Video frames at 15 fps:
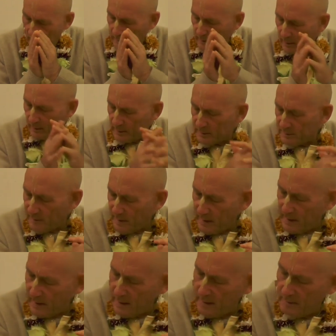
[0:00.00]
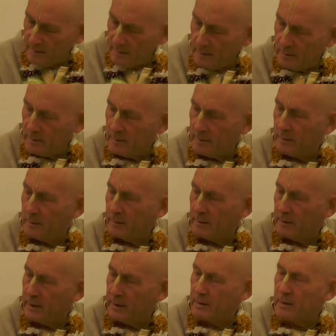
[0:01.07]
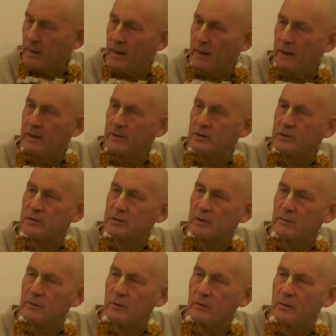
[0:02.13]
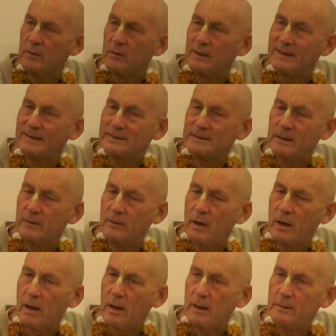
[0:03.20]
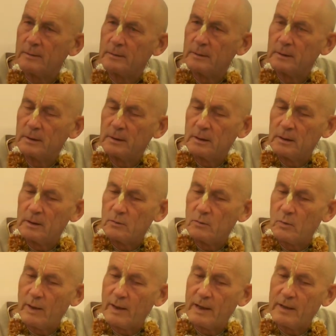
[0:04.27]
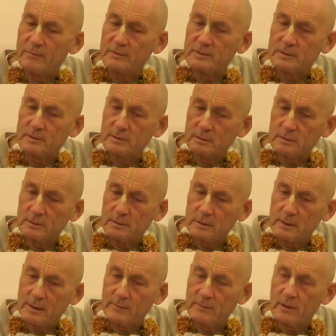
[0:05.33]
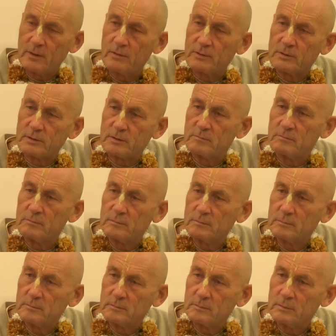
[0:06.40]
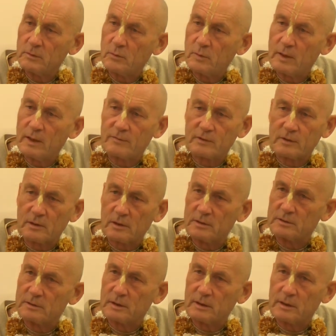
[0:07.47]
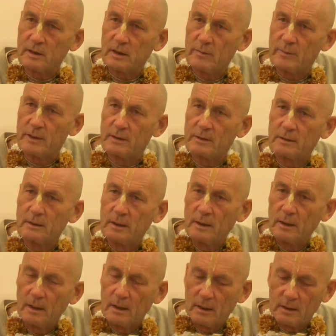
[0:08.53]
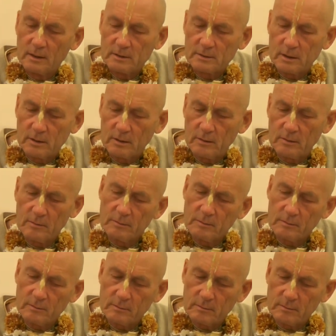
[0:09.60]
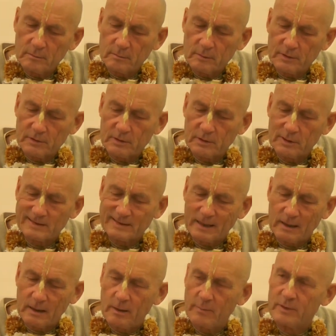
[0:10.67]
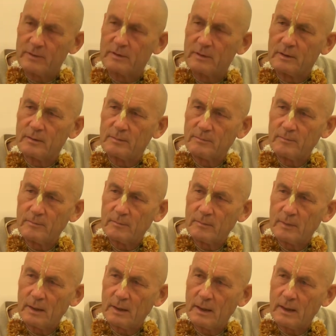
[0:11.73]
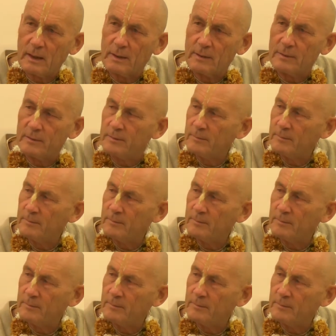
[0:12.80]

there are as many incarnations of the Lord as there are waves in the ocean. The waves are constantly coming. So Krishna is unlimited. And